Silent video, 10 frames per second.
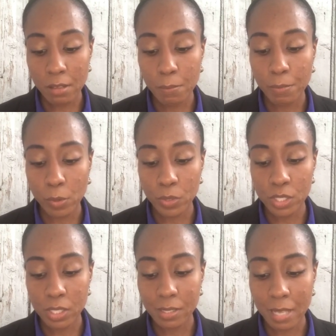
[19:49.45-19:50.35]
bonus
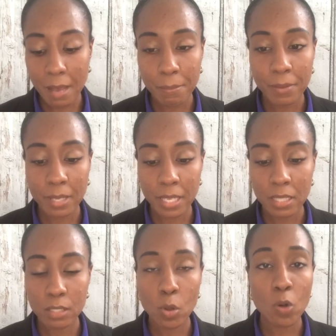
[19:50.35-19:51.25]
step in
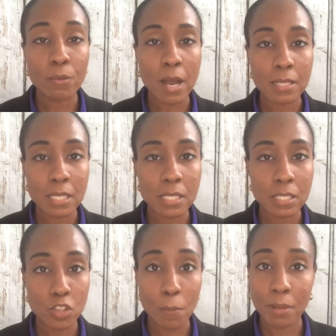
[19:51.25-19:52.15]
this whole process is
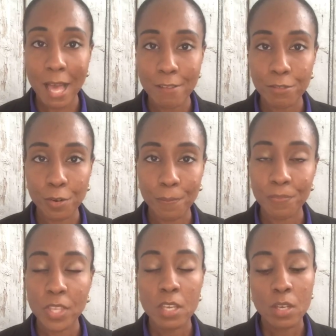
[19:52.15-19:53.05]
your platform.
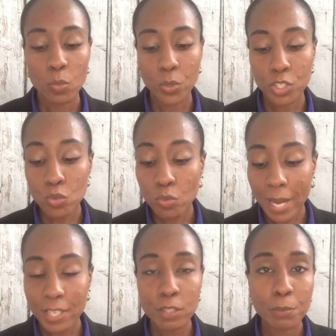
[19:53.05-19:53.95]
When you
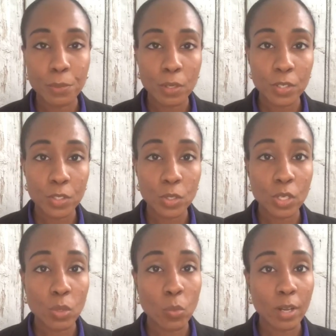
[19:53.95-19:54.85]
write your book, you're going
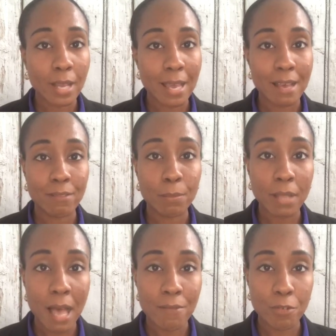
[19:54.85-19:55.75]
to want to have a
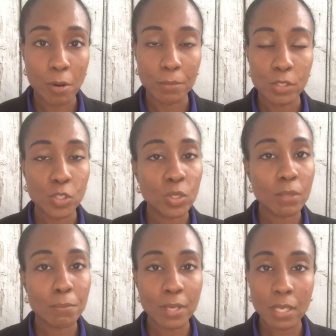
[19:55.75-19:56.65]
platform. So you can
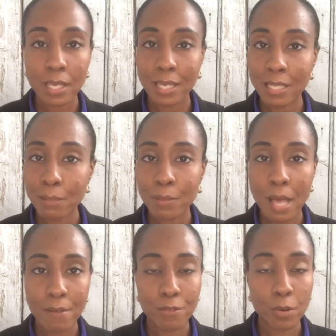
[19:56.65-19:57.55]
pick any
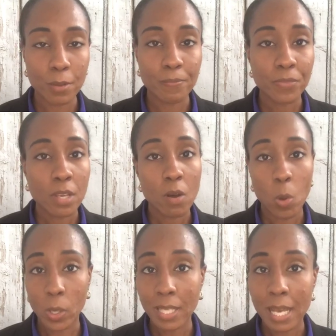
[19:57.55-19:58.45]
platform
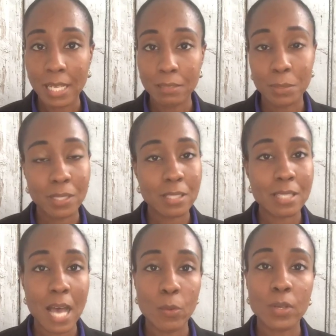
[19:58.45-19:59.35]
online, because
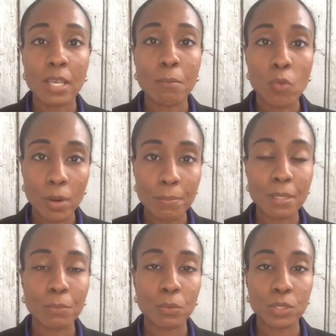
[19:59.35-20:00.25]
that will get more
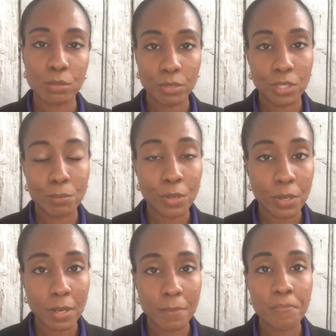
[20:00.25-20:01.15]
people to read your book.